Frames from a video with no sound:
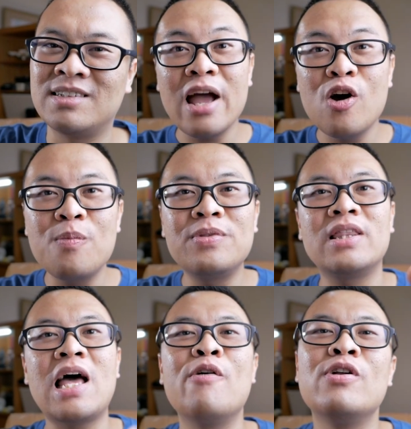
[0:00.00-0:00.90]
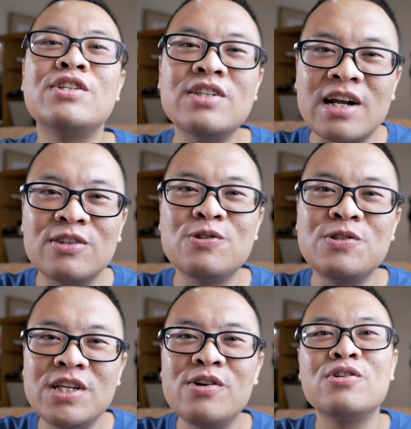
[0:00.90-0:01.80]
I hope that I will start to
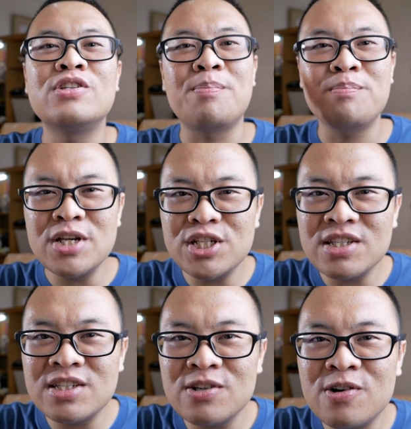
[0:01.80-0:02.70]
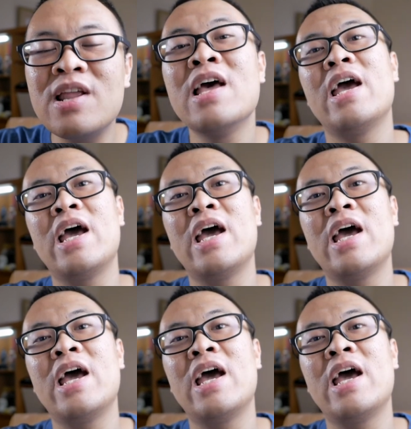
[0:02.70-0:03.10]
see your submission soon,